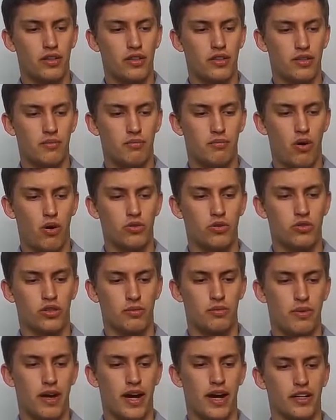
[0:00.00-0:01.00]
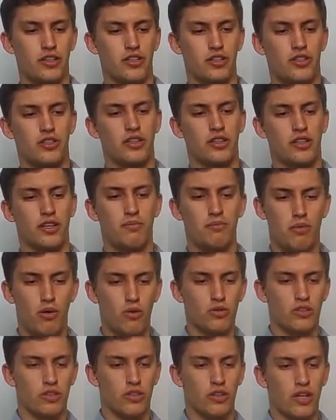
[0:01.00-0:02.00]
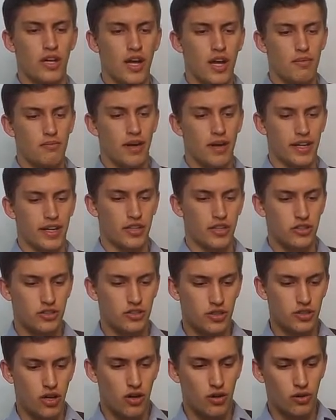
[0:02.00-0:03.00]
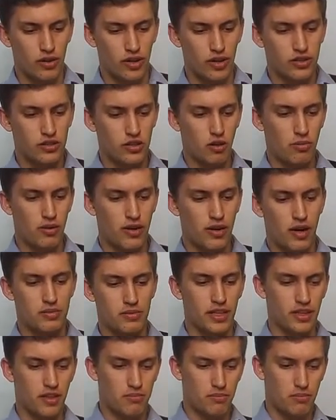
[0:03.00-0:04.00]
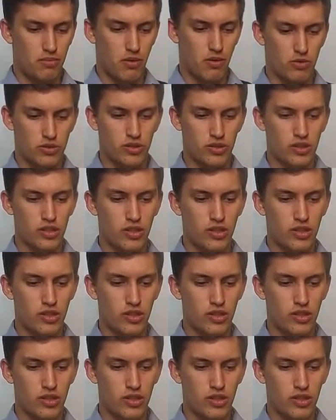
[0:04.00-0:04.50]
composer package. So let's open up the composer